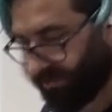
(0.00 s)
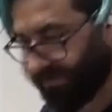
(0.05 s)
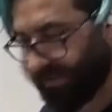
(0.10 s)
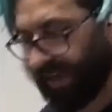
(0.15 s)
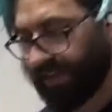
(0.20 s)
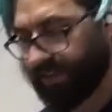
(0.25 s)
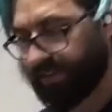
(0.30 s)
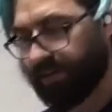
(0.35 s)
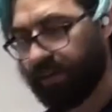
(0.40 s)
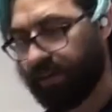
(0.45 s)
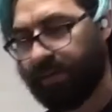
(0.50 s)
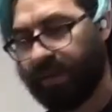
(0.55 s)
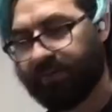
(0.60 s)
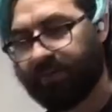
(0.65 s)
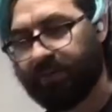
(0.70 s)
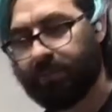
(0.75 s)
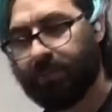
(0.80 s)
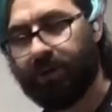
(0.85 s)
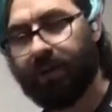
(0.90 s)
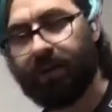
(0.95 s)
factory
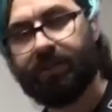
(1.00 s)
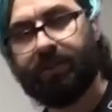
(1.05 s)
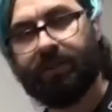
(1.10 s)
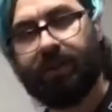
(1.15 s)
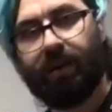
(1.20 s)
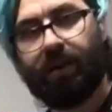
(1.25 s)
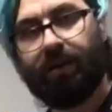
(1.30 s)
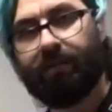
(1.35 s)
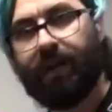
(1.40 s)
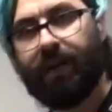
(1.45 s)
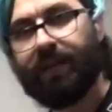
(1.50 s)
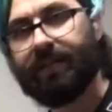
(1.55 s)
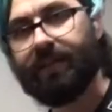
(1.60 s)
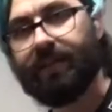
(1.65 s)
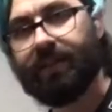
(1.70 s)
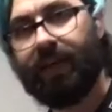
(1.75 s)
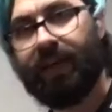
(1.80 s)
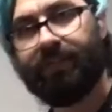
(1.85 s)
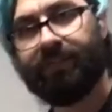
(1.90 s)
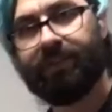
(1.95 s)
bevel marks are right
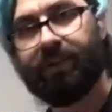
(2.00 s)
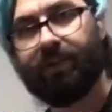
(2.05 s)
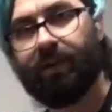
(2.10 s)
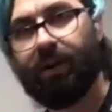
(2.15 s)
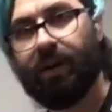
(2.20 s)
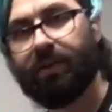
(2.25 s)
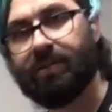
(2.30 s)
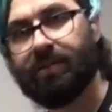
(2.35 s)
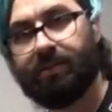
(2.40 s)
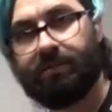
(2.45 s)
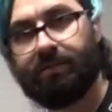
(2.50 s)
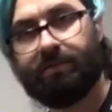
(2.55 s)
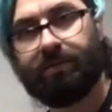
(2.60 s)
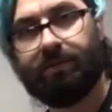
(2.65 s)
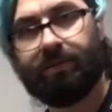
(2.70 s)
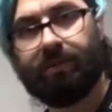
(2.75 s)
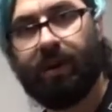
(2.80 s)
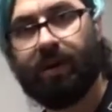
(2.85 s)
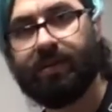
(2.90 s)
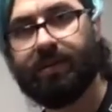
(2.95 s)
to left across
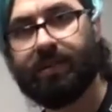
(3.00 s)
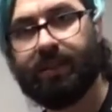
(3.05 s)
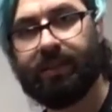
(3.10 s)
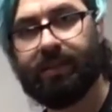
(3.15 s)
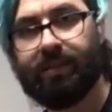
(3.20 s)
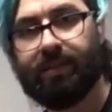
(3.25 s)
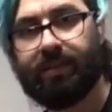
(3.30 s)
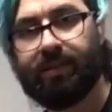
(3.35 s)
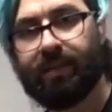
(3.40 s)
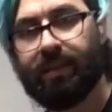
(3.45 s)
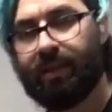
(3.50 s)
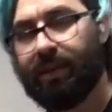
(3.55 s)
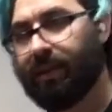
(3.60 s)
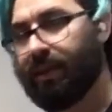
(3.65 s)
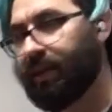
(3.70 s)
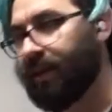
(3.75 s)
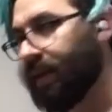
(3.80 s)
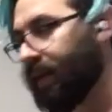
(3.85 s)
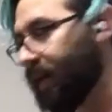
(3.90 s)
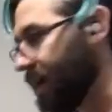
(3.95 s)
it.
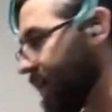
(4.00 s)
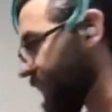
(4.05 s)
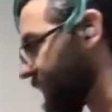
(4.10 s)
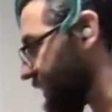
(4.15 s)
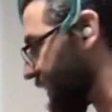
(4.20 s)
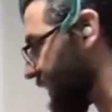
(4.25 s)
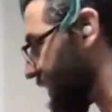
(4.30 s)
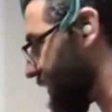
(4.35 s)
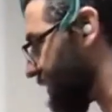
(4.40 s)
And